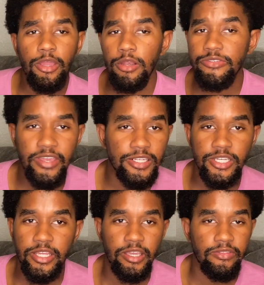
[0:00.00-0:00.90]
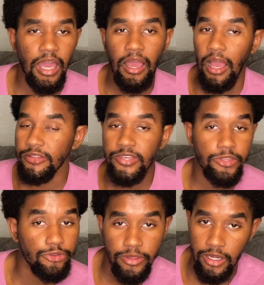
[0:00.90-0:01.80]
on a tangent again. I tend
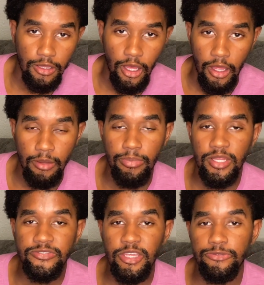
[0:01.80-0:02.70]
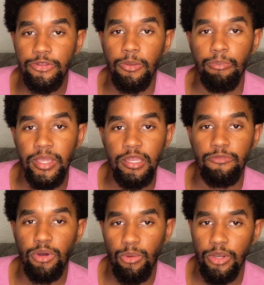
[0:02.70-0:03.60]
to do that a lot. But let's get to the meat of
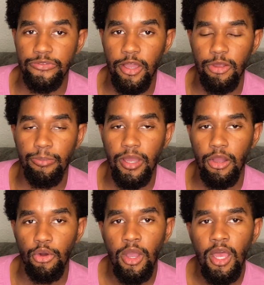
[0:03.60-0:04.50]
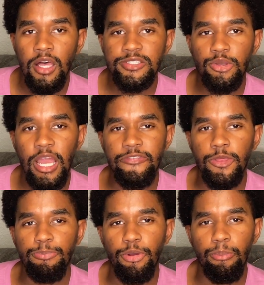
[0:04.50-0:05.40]
what I want to talk about. So at
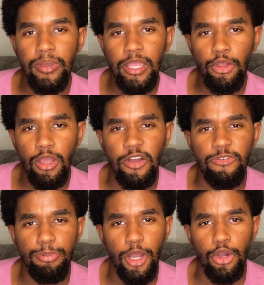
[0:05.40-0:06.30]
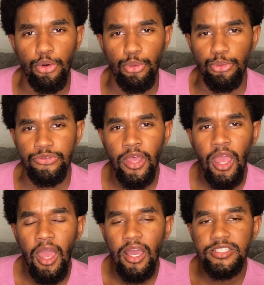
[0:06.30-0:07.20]
the premiere of Pose,
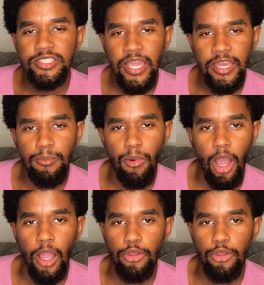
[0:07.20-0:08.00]
Janet Mock,